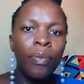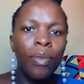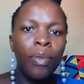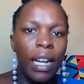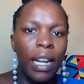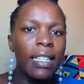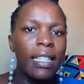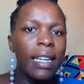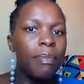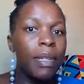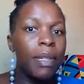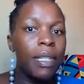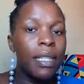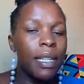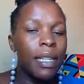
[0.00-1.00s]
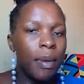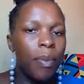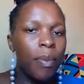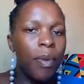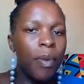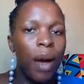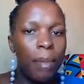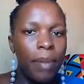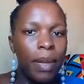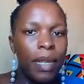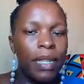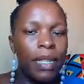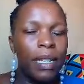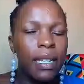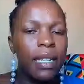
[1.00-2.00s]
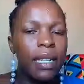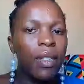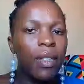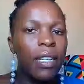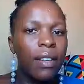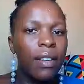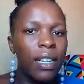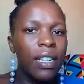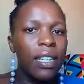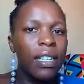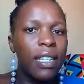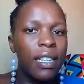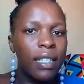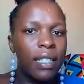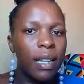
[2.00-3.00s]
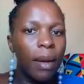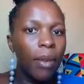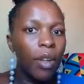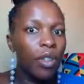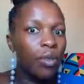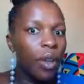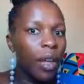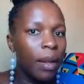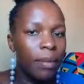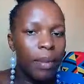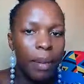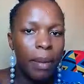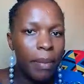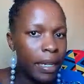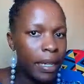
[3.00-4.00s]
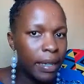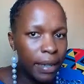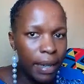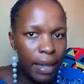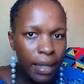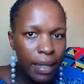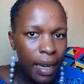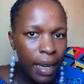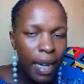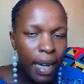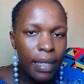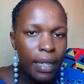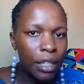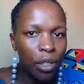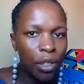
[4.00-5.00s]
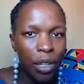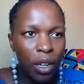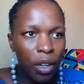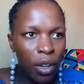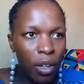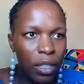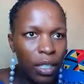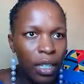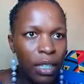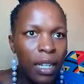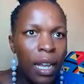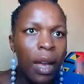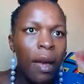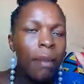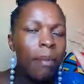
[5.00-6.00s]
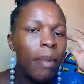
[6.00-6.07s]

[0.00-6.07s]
like I said, business people are busy, so they definitely need someone to help them in creating and scheduling content.